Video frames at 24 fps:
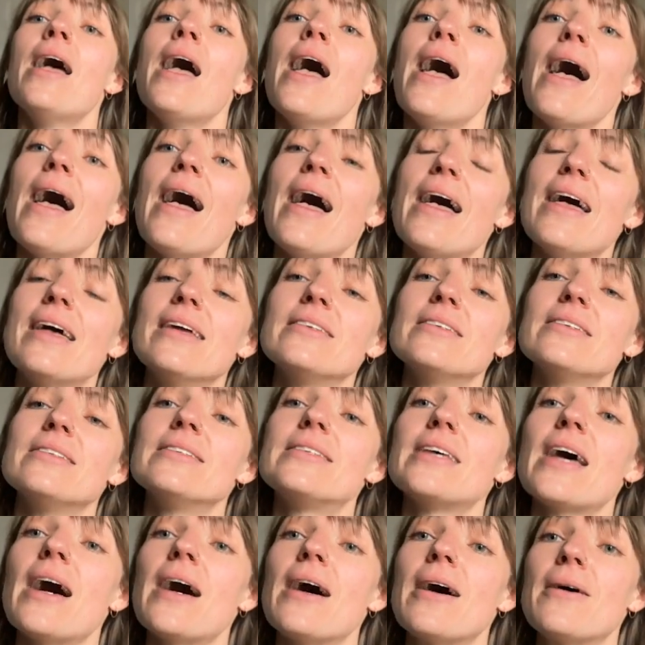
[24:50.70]

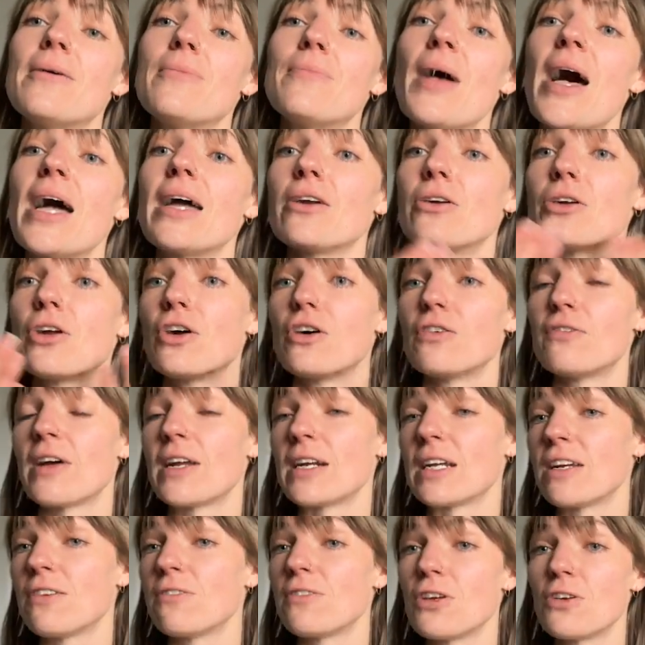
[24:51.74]
And I don't know if
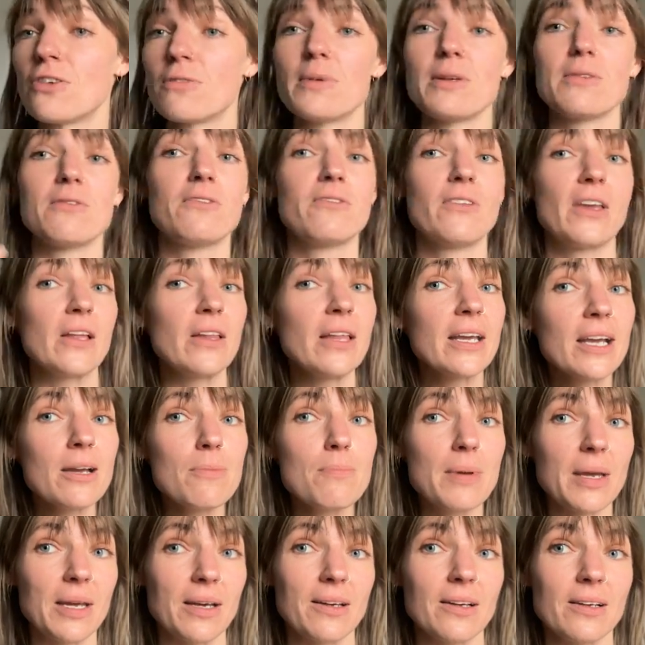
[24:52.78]
any of you have been feeling a
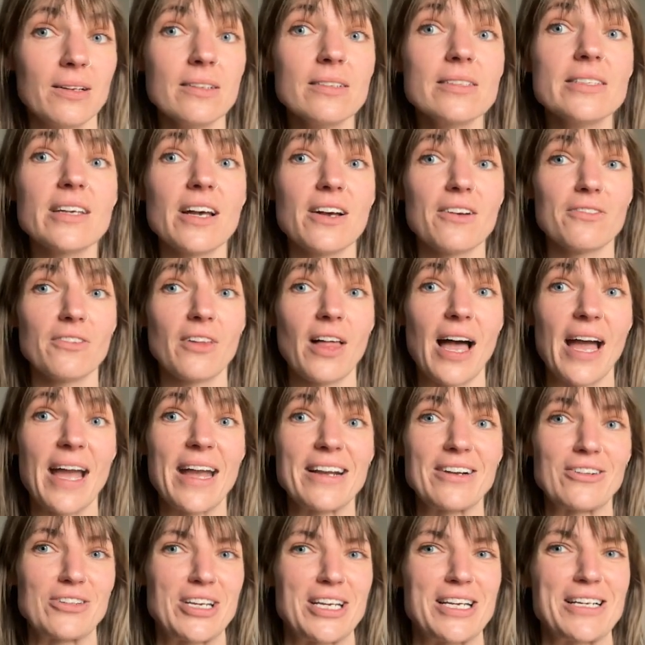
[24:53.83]
build of
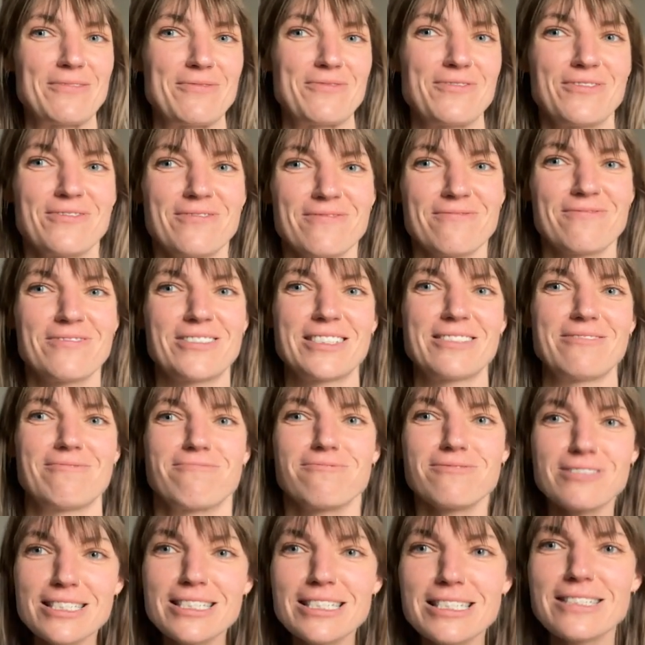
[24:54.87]
like, okay, I'm
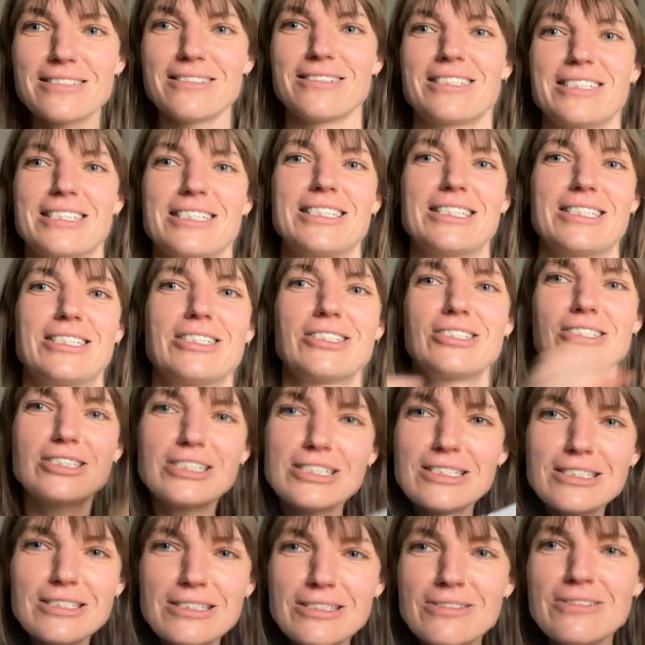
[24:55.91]
ready, let's
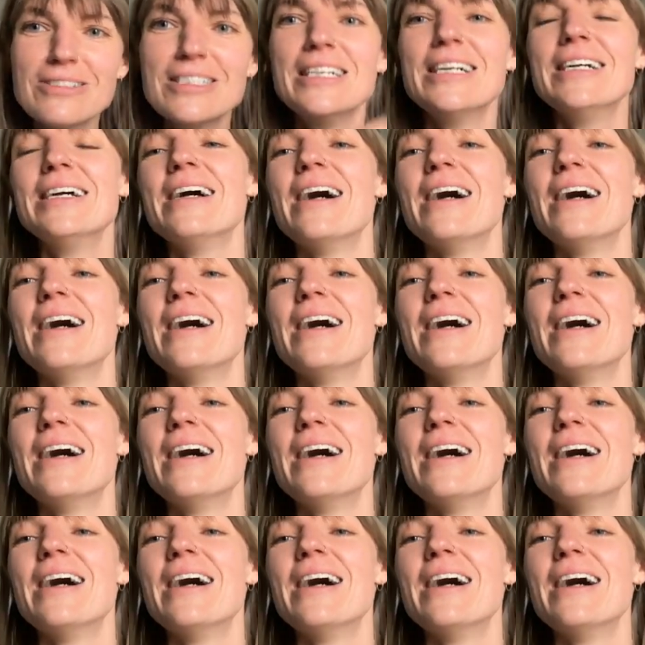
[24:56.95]
go.